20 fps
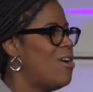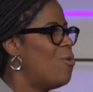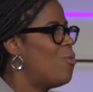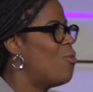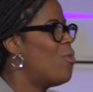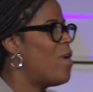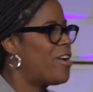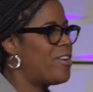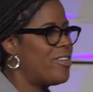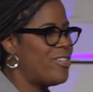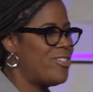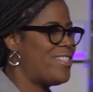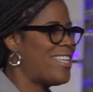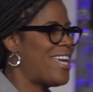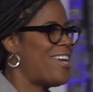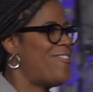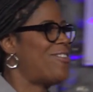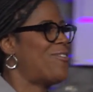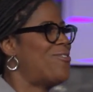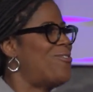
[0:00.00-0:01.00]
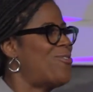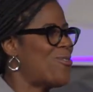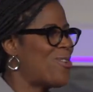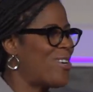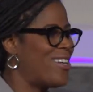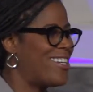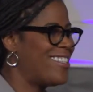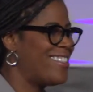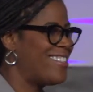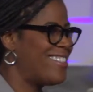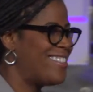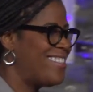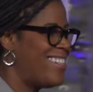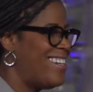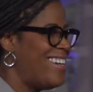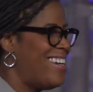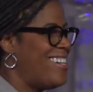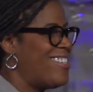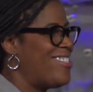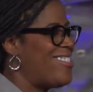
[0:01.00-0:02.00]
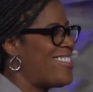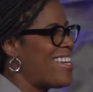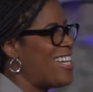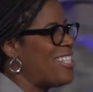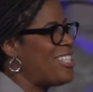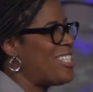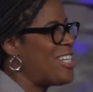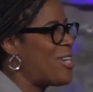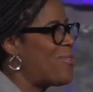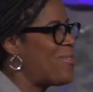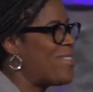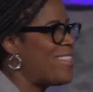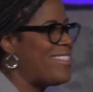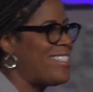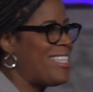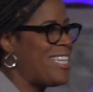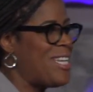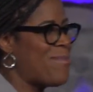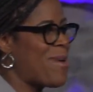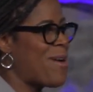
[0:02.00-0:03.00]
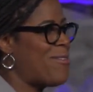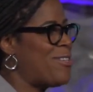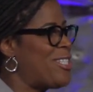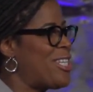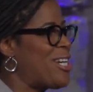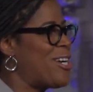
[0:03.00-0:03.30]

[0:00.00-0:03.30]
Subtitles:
what are you saving for? You see, I shared with the team I was